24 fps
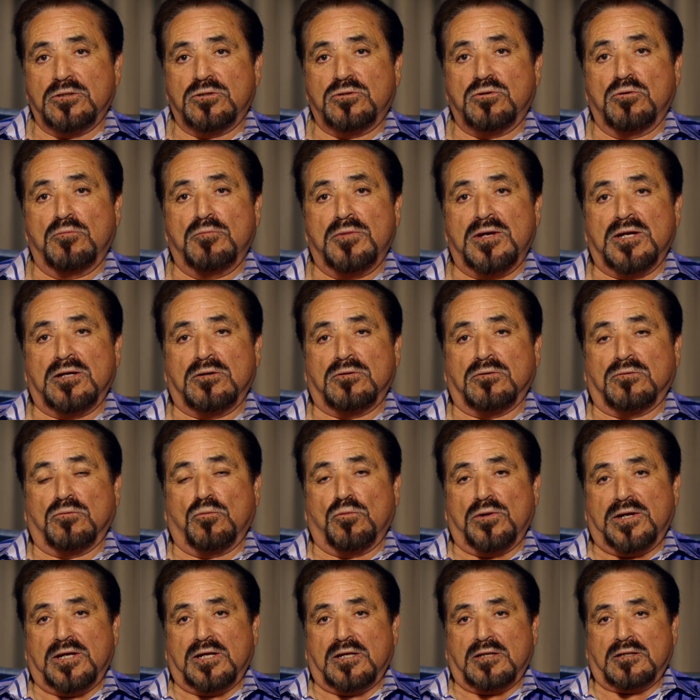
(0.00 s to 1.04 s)
to mingle
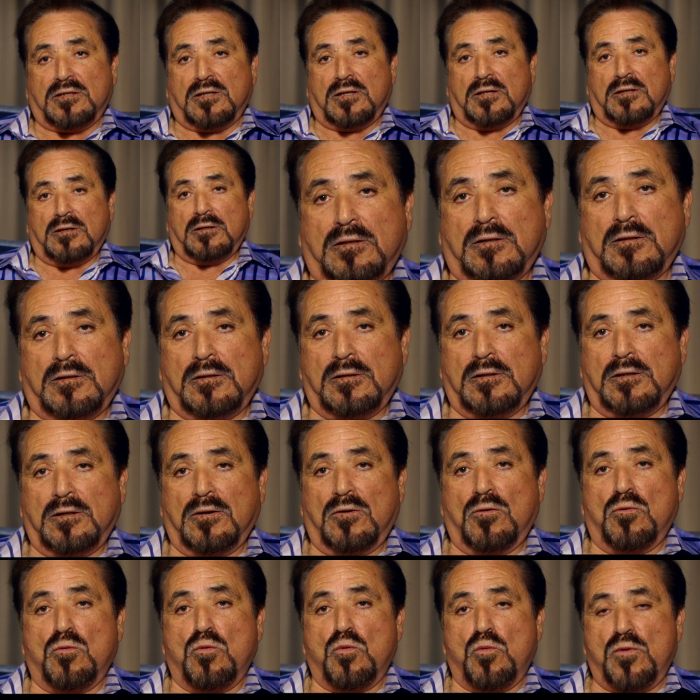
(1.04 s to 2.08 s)
with
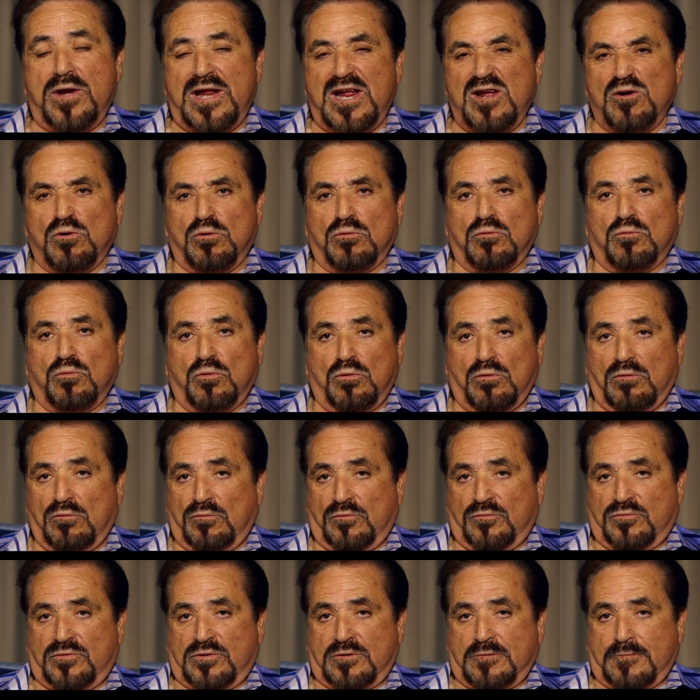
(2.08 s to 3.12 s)
real
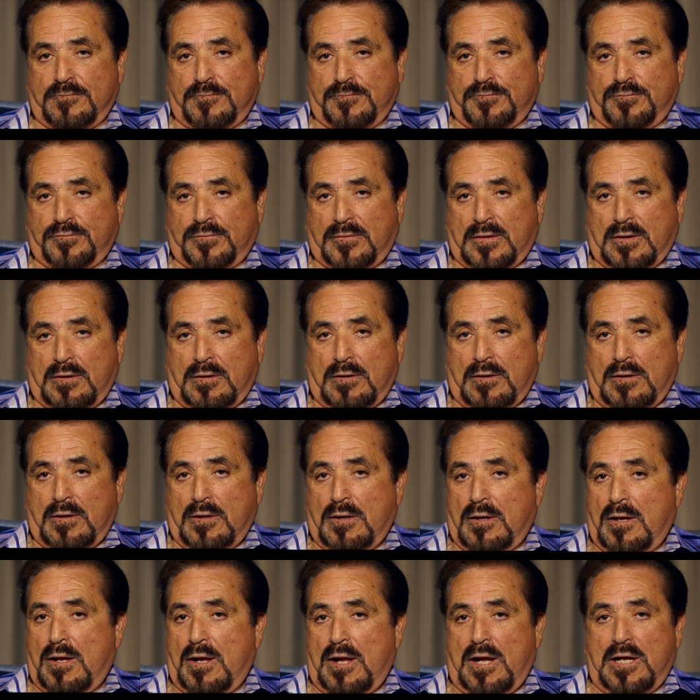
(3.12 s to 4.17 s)
wolves.
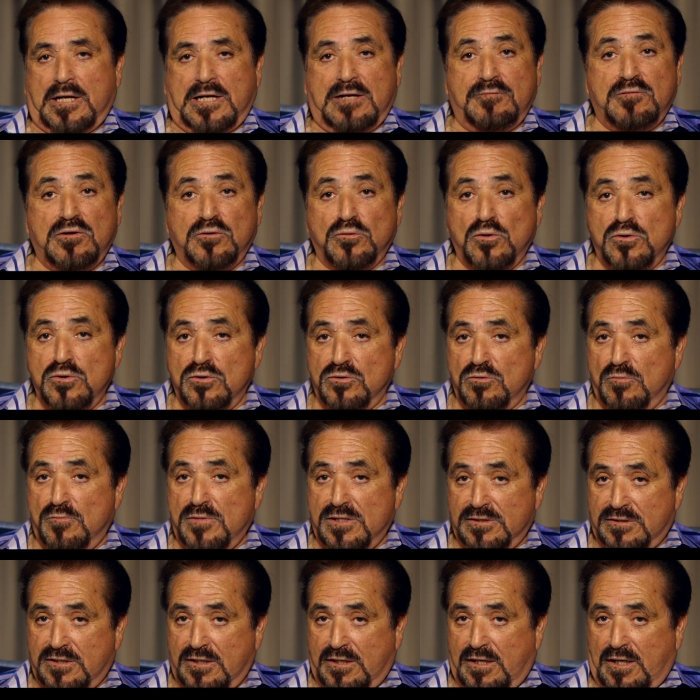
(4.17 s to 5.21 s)
And even though you're
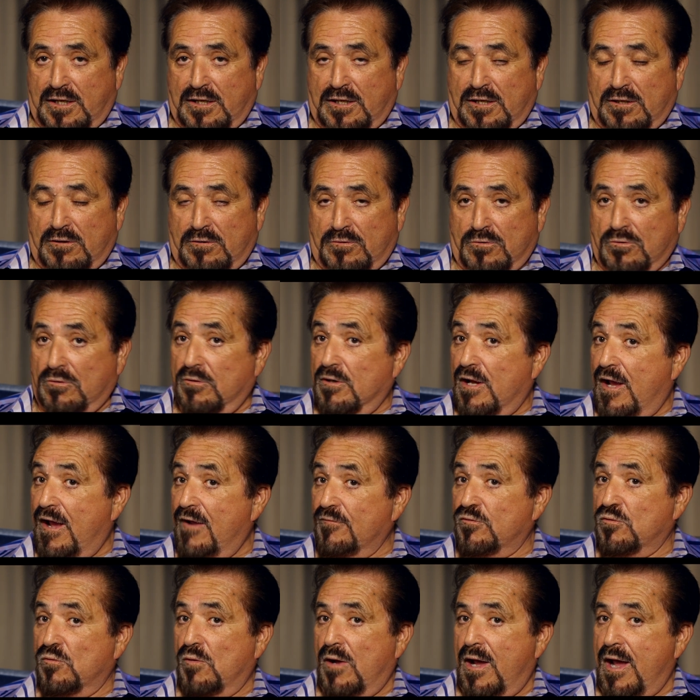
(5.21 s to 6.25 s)
domesticated, you're going to
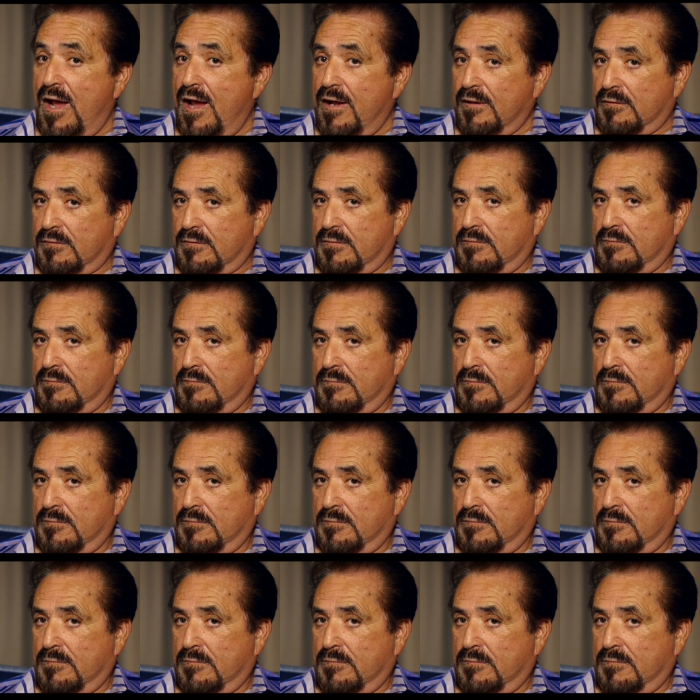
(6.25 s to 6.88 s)
have to act